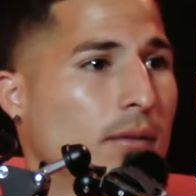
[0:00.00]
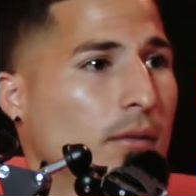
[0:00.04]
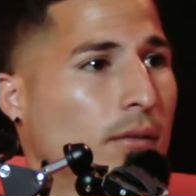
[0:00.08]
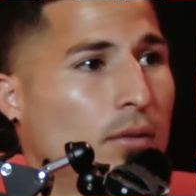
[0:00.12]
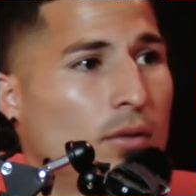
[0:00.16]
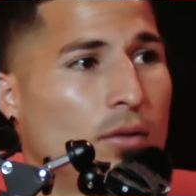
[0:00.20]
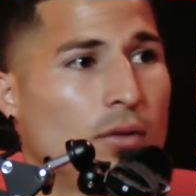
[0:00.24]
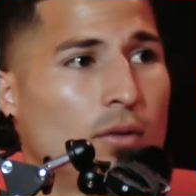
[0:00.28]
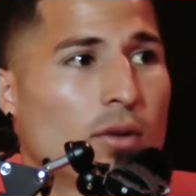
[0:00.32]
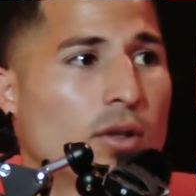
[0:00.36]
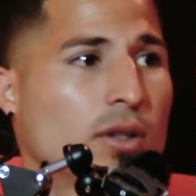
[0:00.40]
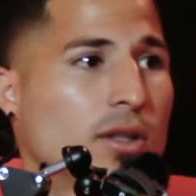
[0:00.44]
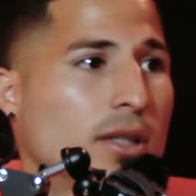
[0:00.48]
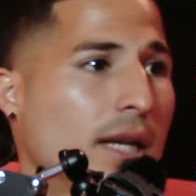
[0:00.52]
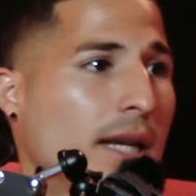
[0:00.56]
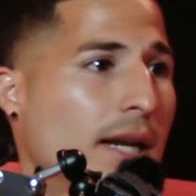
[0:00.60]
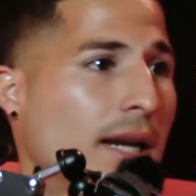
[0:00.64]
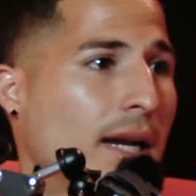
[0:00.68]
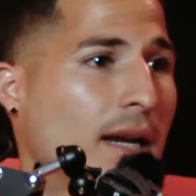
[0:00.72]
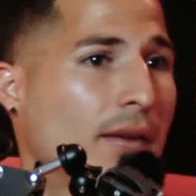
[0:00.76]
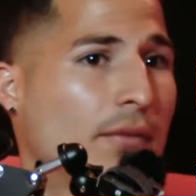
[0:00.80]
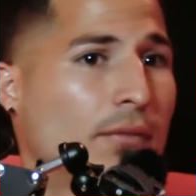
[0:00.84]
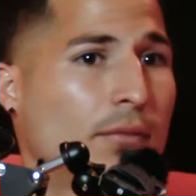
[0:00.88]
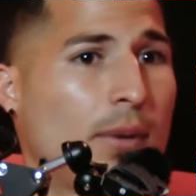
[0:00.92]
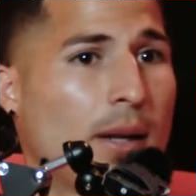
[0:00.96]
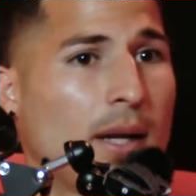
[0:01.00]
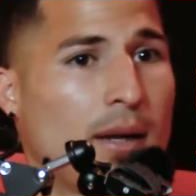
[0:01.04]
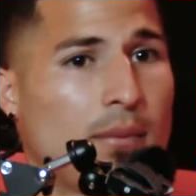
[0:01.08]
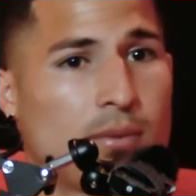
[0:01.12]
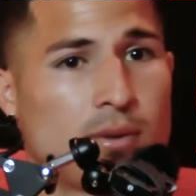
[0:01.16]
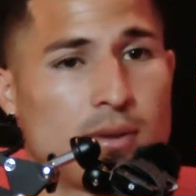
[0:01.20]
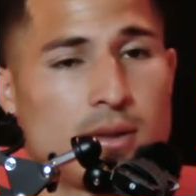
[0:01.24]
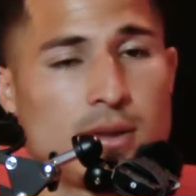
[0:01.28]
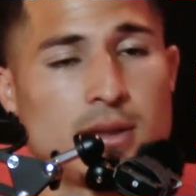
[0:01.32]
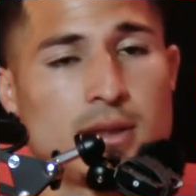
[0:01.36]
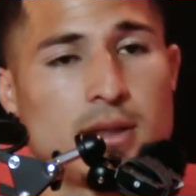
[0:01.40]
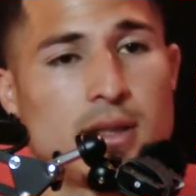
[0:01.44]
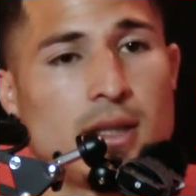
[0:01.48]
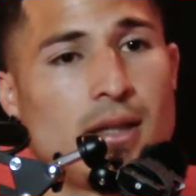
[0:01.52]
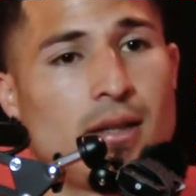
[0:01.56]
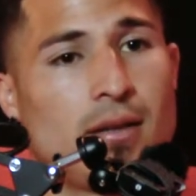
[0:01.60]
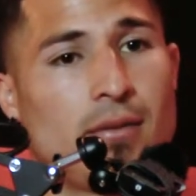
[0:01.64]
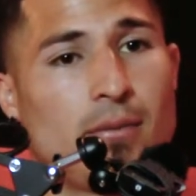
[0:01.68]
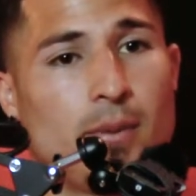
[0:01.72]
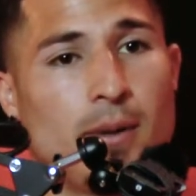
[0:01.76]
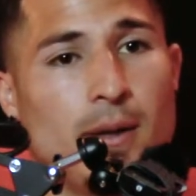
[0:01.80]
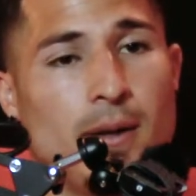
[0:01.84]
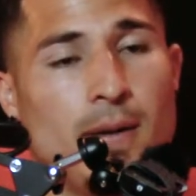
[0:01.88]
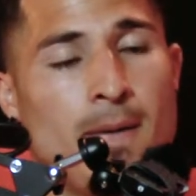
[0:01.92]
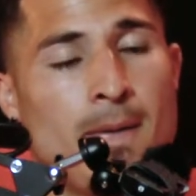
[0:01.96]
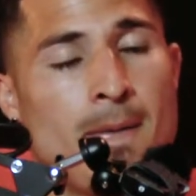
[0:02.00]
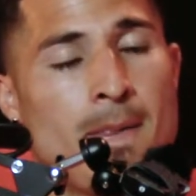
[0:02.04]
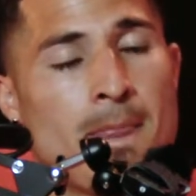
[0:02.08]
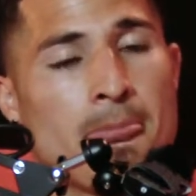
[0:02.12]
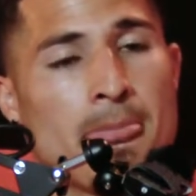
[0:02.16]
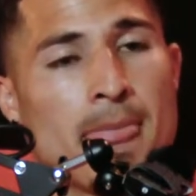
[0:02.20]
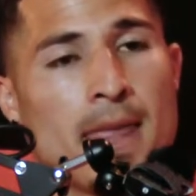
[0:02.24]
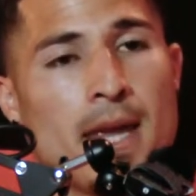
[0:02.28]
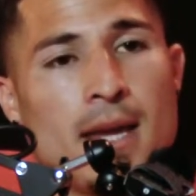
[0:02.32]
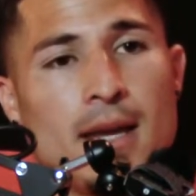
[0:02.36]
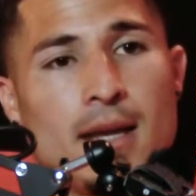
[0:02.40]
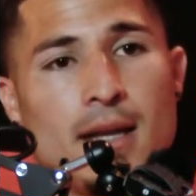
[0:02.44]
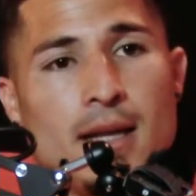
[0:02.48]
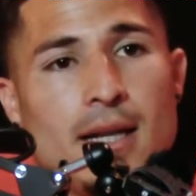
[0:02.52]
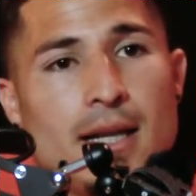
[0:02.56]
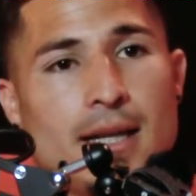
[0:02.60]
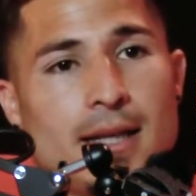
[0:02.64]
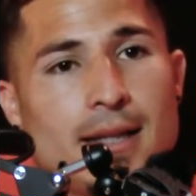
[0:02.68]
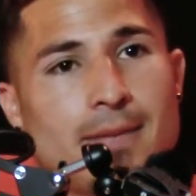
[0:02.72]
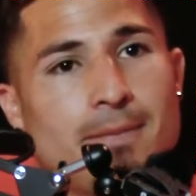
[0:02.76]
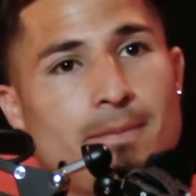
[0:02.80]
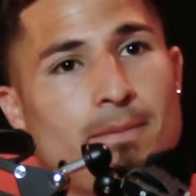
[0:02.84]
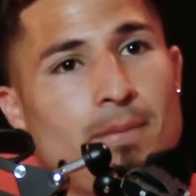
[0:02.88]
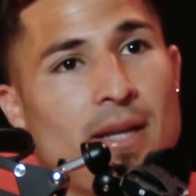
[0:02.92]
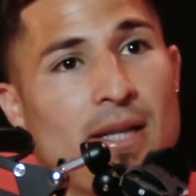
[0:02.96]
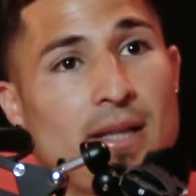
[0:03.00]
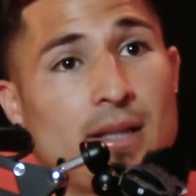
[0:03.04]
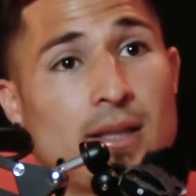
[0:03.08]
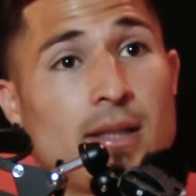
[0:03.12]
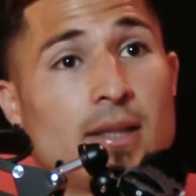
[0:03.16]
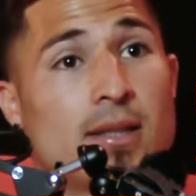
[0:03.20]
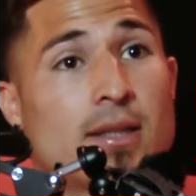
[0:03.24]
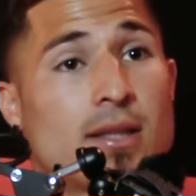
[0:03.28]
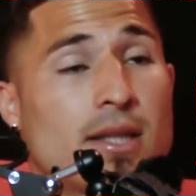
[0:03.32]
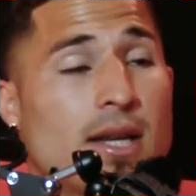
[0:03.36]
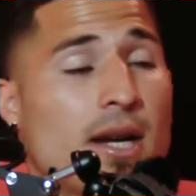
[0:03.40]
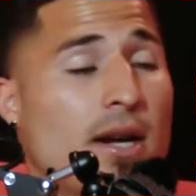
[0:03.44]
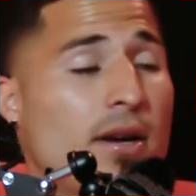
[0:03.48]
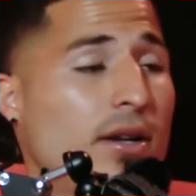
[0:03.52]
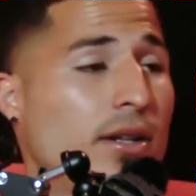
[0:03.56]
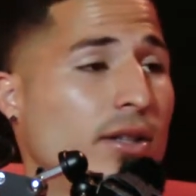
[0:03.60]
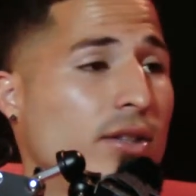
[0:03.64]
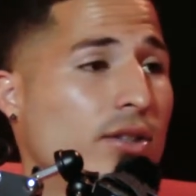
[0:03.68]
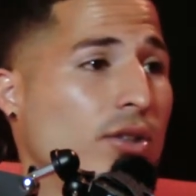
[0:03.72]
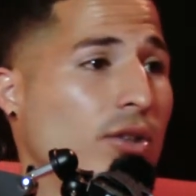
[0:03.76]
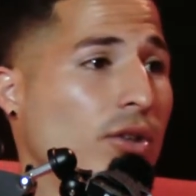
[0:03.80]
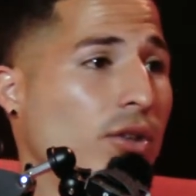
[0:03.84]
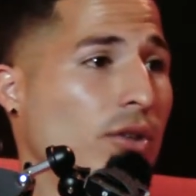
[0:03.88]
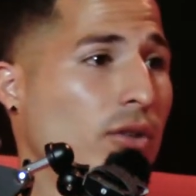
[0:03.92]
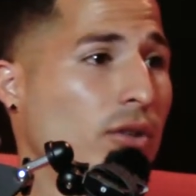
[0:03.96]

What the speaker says: because I didn't have papers and stuff, but like it's scary too.